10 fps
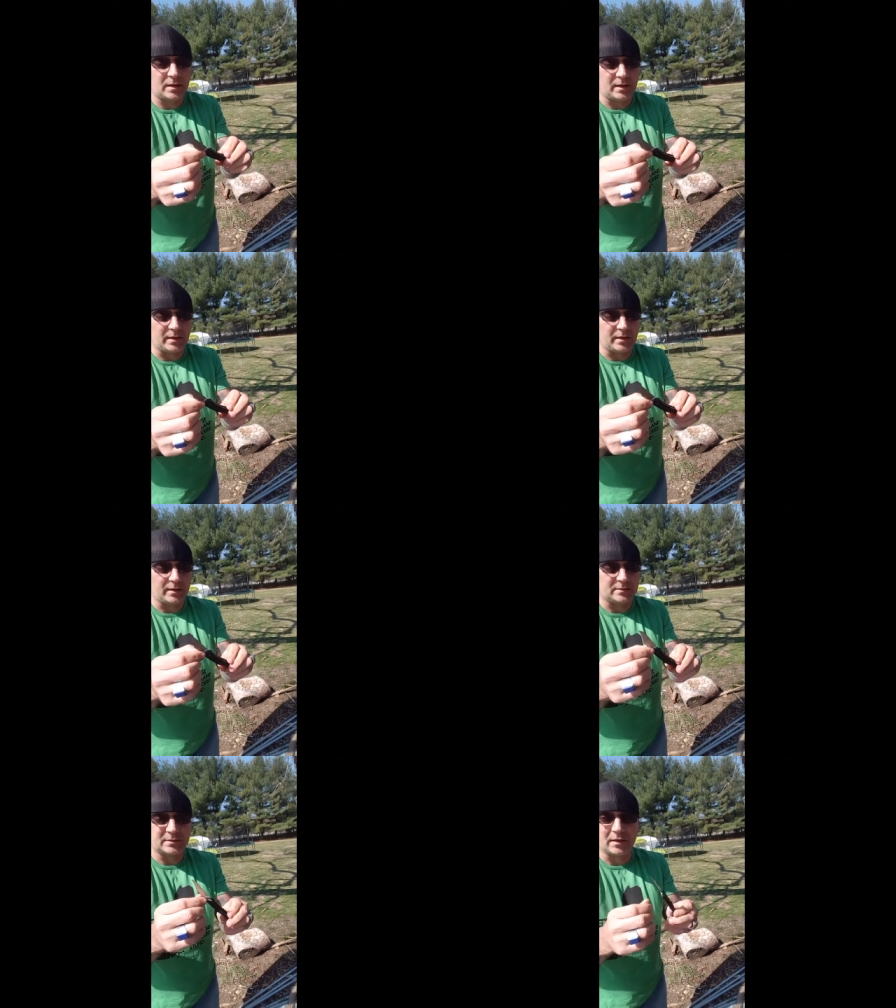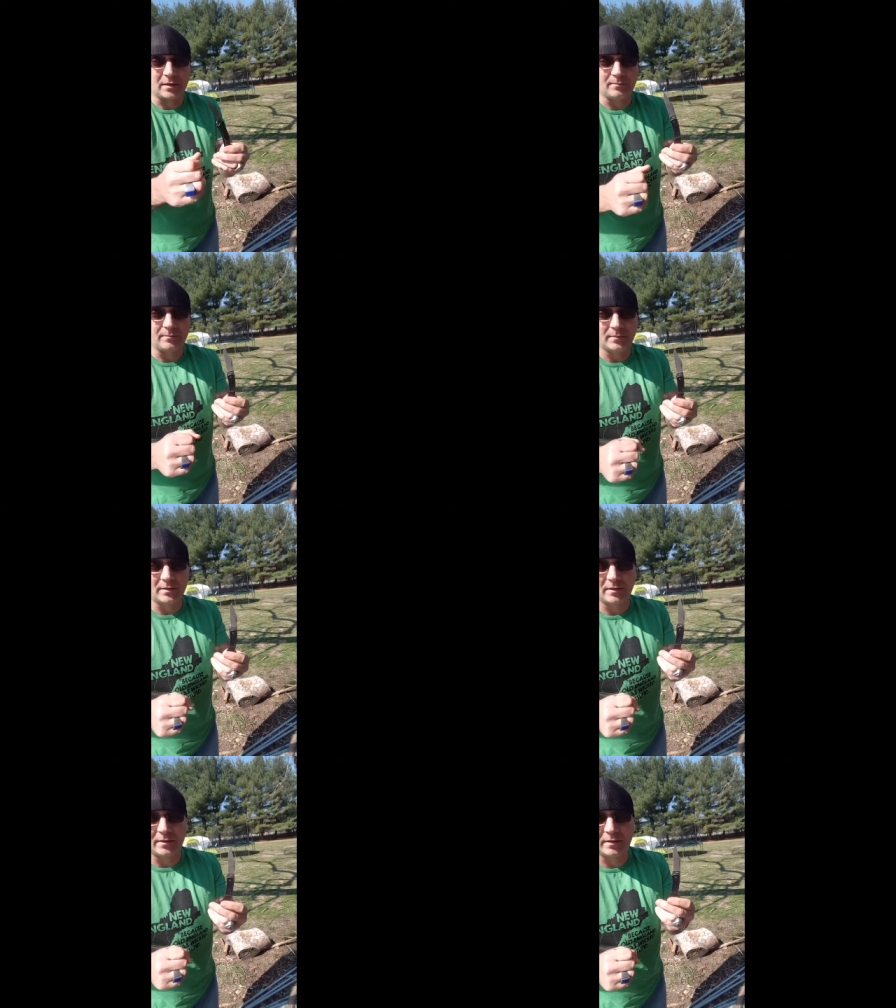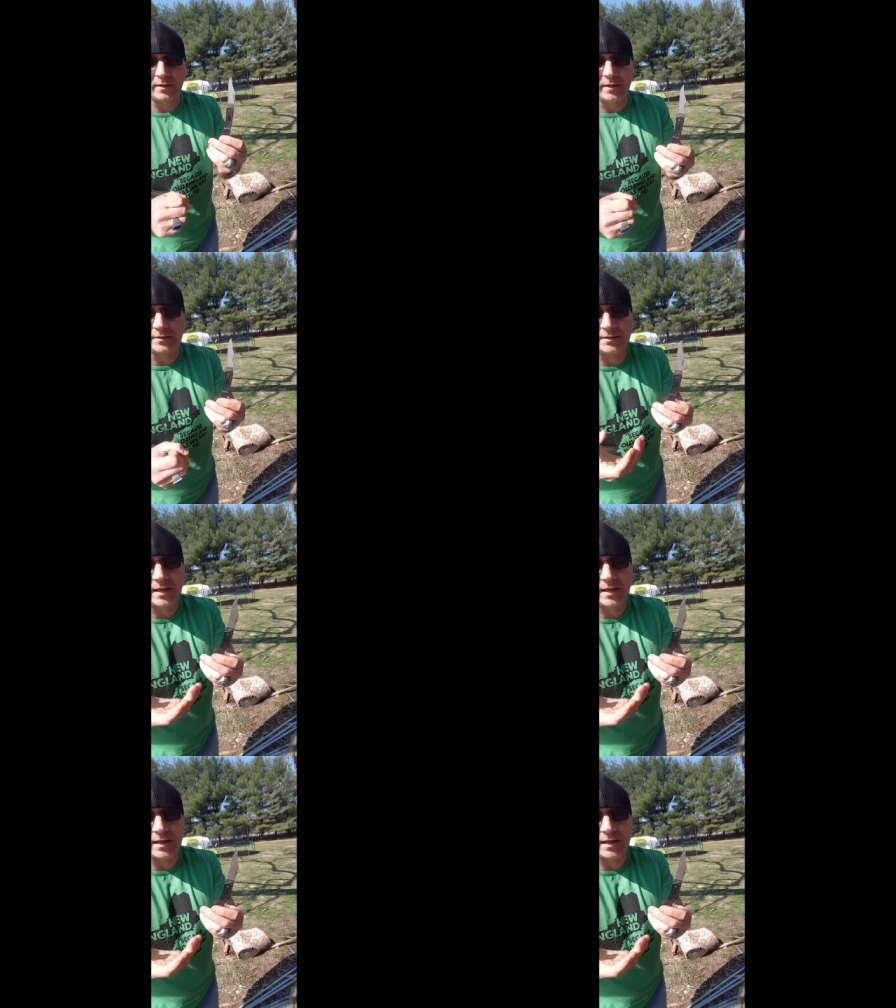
and it's um, it's